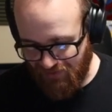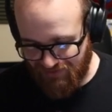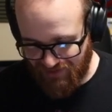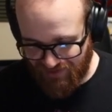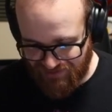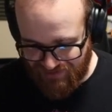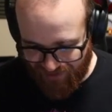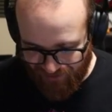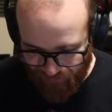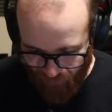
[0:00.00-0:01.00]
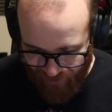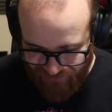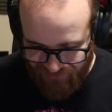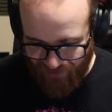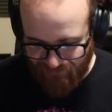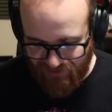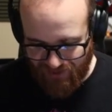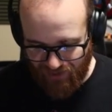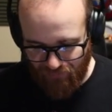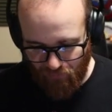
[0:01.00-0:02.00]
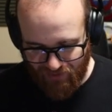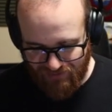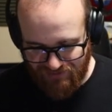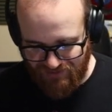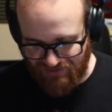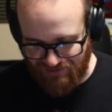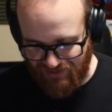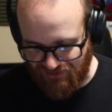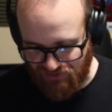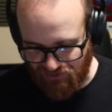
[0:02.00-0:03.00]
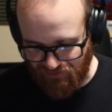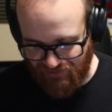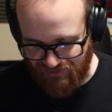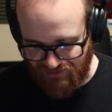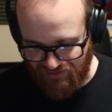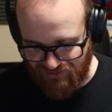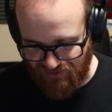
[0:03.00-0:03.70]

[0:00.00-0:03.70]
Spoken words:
that a second Brock top deck on the 1 in 6 next turn lets us